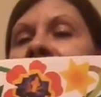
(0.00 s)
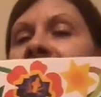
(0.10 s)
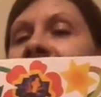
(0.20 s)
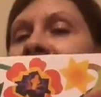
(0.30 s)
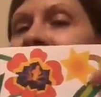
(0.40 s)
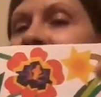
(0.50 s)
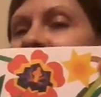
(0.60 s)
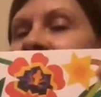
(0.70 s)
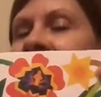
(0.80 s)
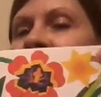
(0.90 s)

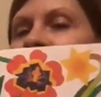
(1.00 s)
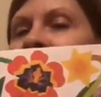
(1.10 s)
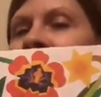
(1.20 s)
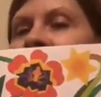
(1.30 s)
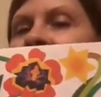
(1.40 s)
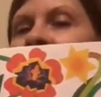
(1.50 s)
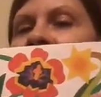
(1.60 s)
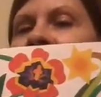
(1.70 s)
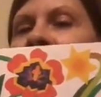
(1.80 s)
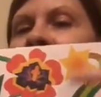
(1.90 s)
stem and the
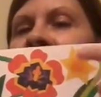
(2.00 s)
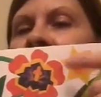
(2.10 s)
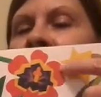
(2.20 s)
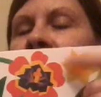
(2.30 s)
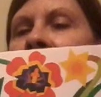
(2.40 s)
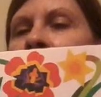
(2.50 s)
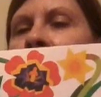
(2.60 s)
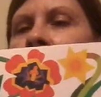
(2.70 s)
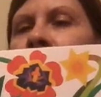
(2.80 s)
leaves and the flower.